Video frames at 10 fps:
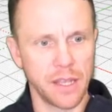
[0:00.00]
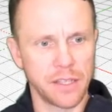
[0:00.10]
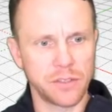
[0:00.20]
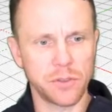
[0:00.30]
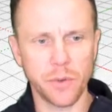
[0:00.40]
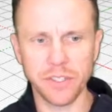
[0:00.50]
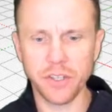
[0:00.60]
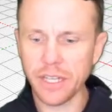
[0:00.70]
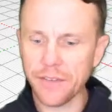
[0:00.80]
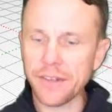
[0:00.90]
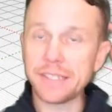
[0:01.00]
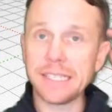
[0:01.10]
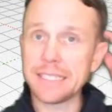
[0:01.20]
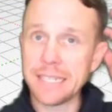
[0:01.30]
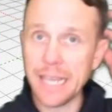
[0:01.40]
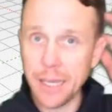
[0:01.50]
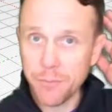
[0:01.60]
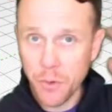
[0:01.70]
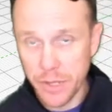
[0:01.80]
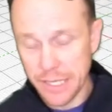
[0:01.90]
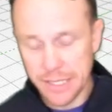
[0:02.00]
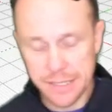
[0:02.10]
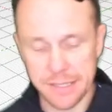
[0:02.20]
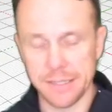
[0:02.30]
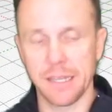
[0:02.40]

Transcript: So it's always good to give it a decent name for these and